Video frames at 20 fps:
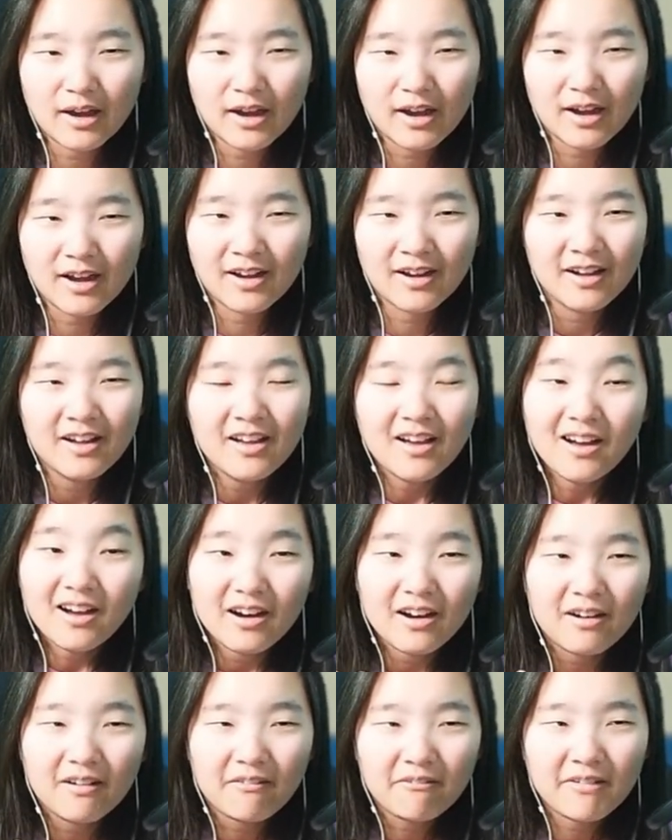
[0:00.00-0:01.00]
uh,
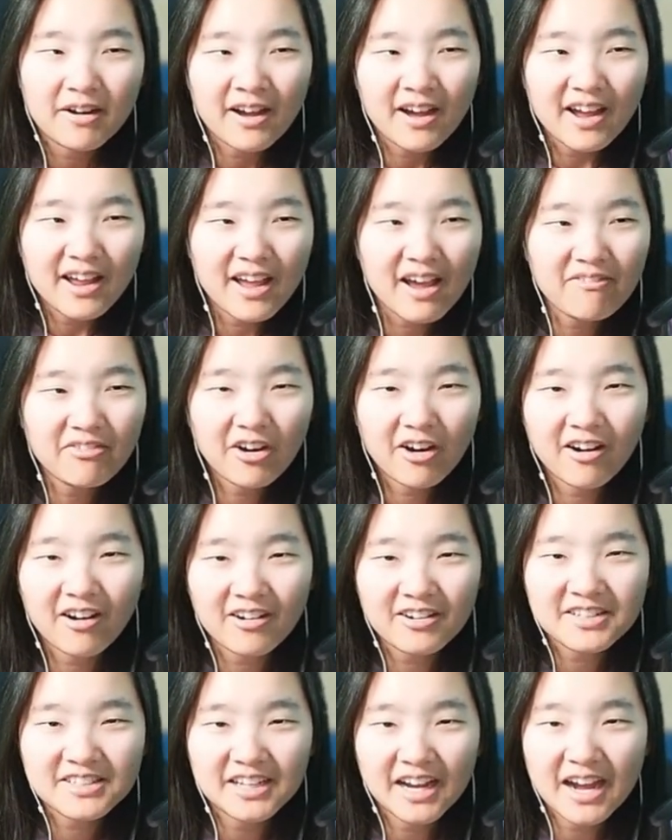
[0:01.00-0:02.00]
well, I have a
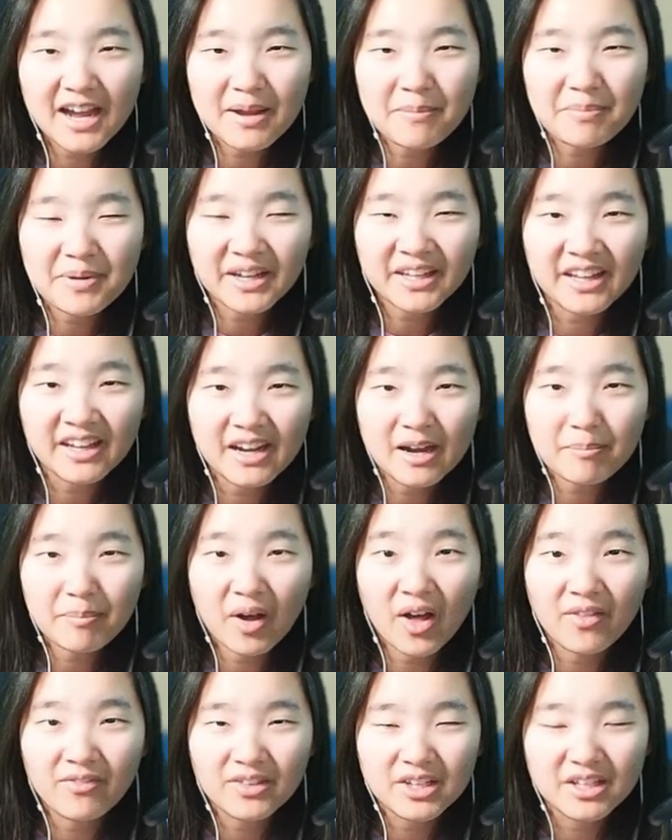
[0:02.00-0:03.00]
hard time picking up
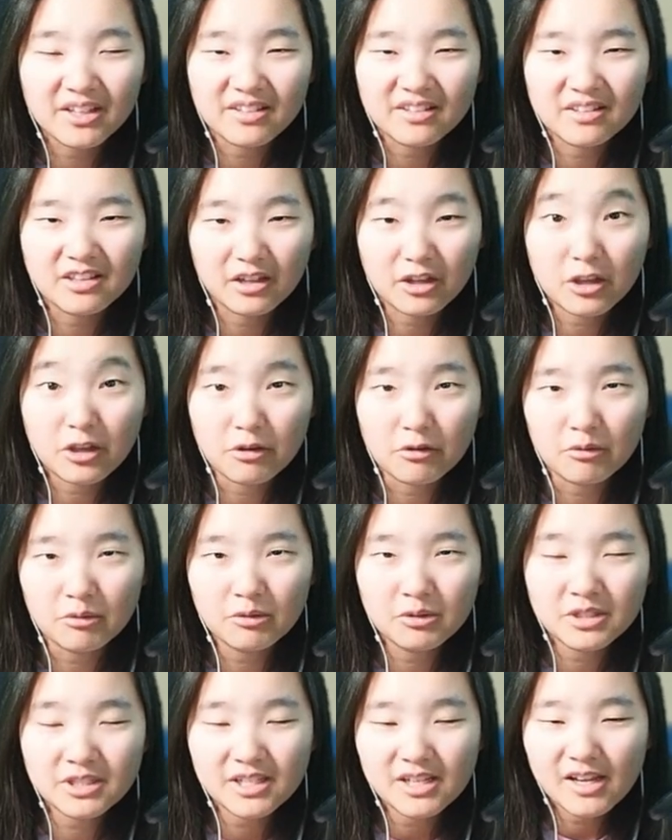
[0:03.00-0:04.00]
on the, the
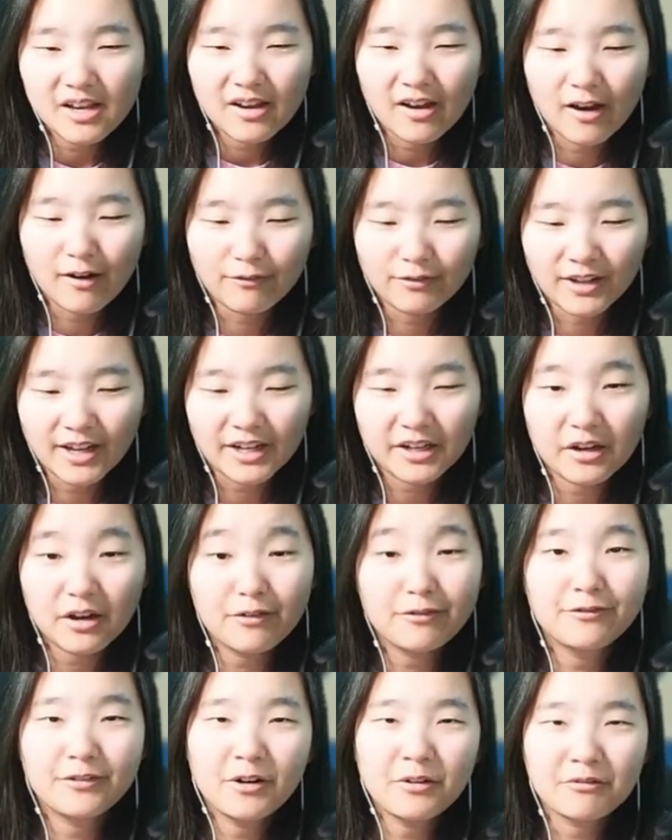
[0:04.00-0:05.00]
cues of like
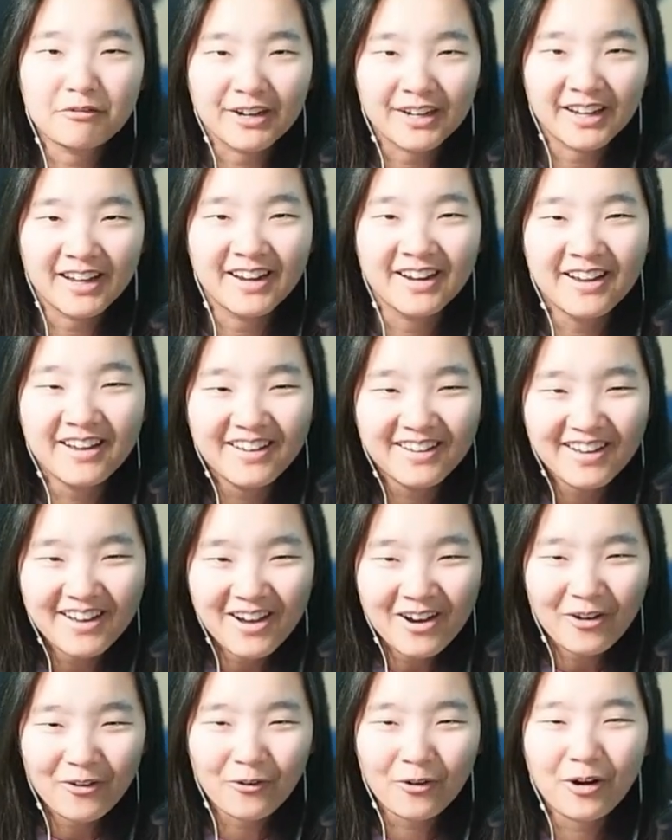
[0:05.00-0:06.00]
a phone ringing
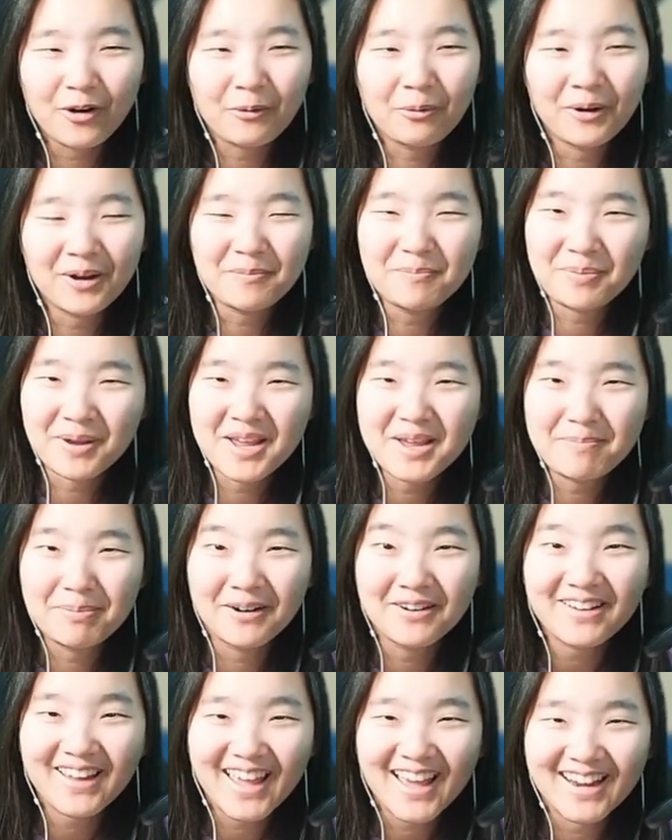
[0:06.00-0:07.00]
or when
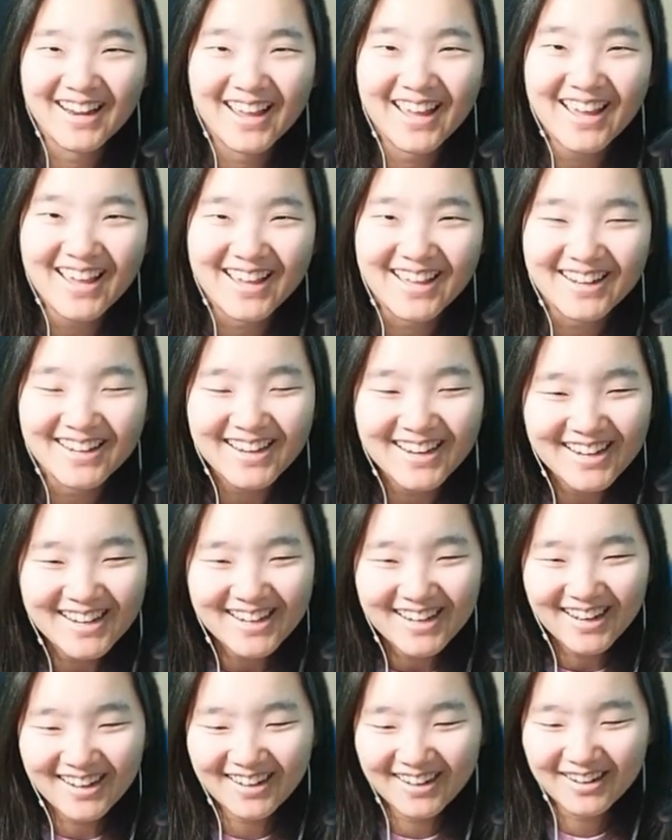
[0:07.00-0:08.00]
people get hit,
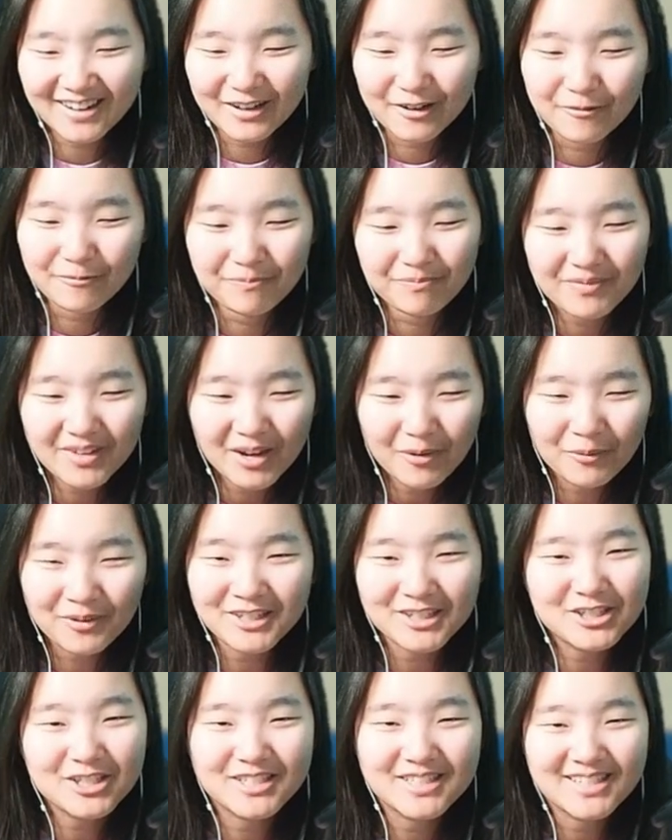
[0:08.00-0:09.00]
um, when
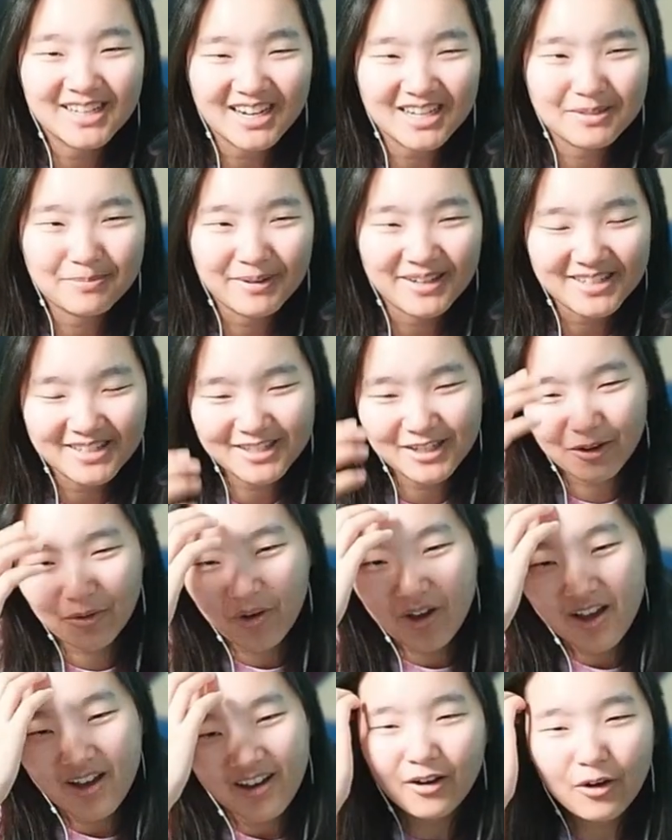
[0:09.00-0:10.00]
it's just text-based.
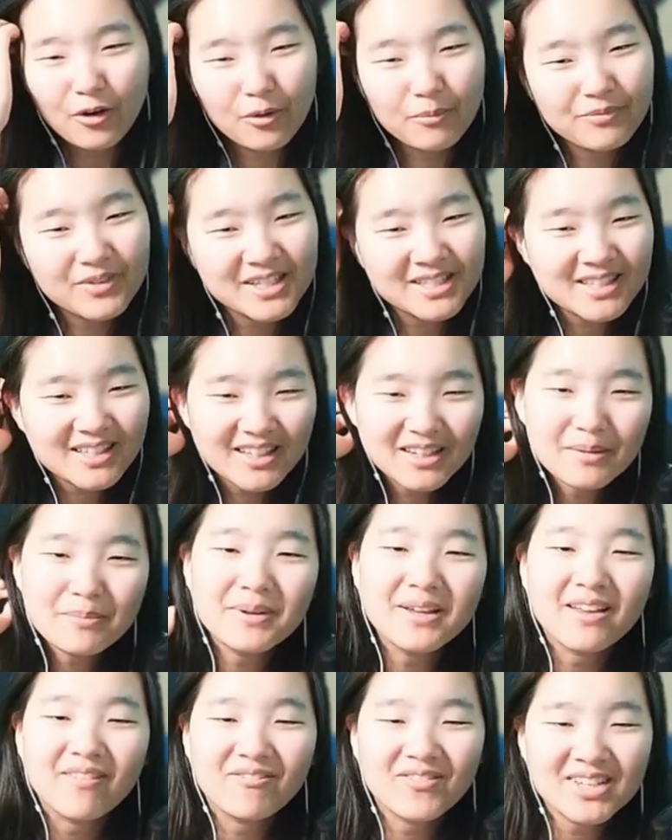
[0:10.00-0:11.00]
So, oh, this is gonna
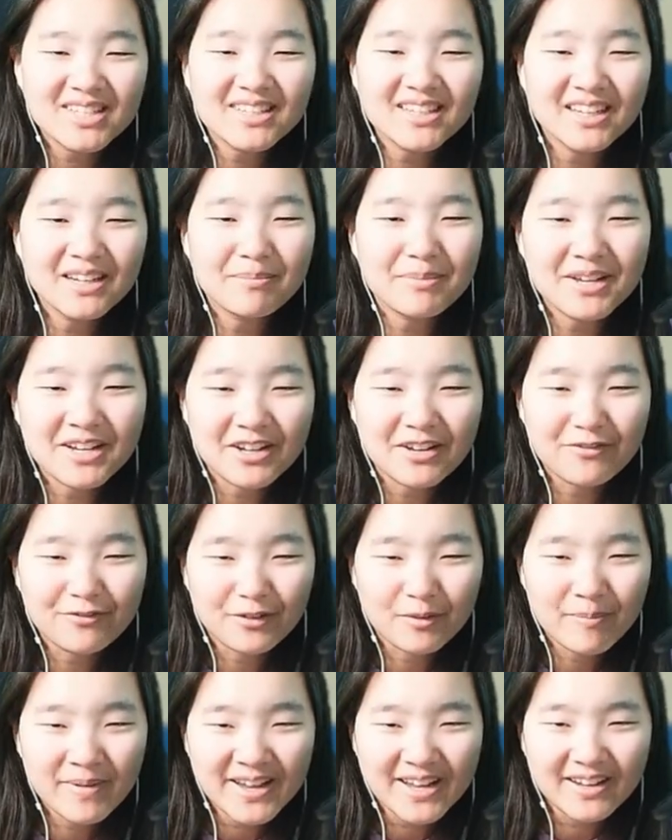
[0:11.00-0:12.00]
be, this is gonna be good
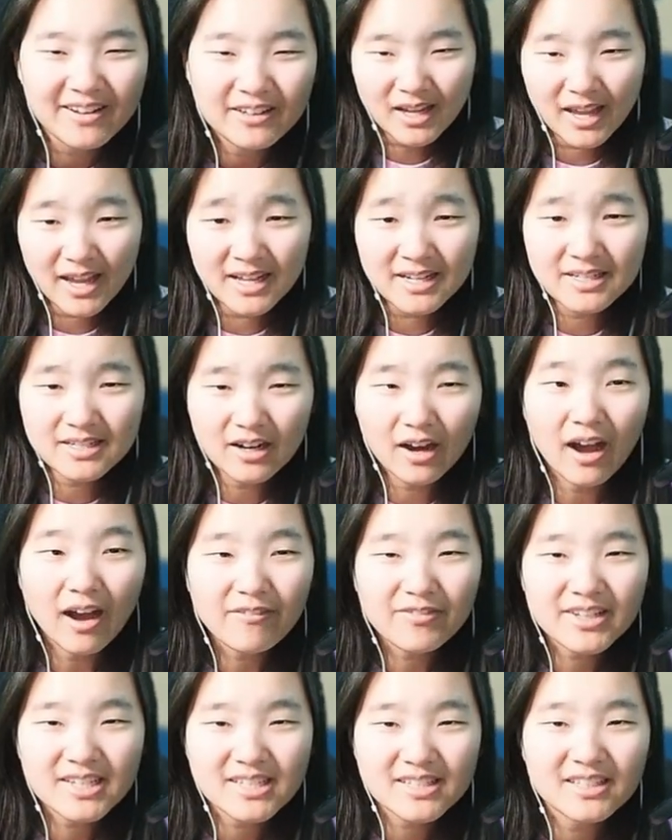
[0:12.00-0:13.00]
for me. And
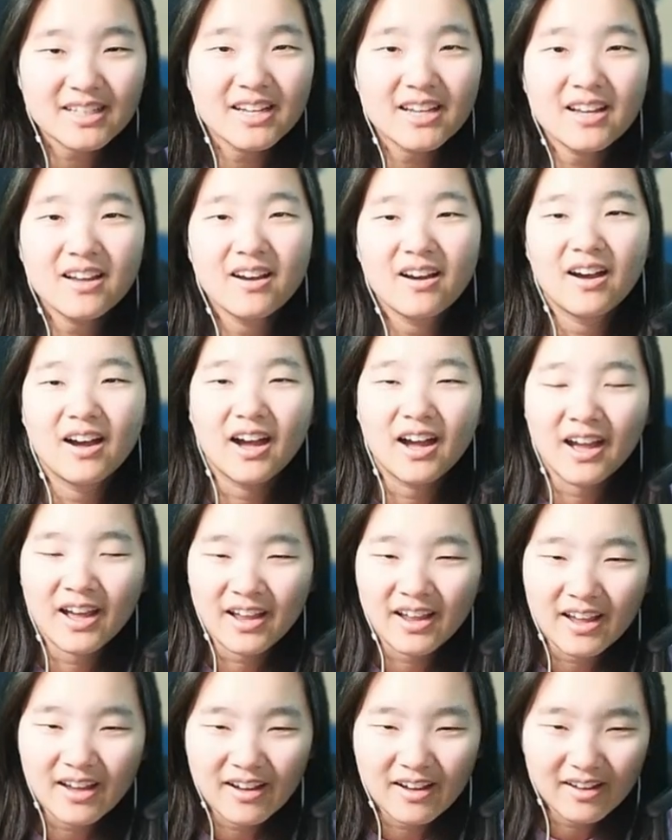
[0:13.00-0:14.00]
obviously,
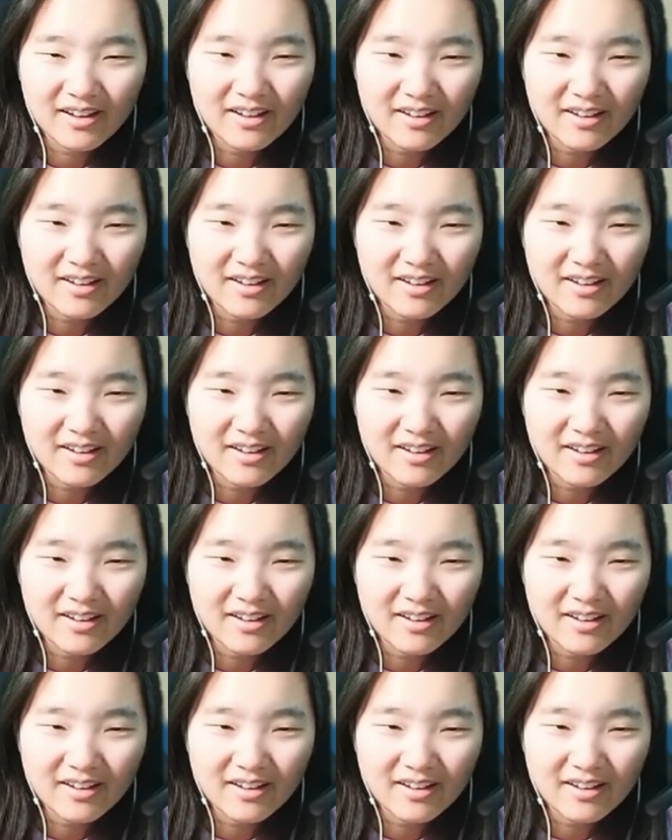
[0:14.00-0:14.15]
I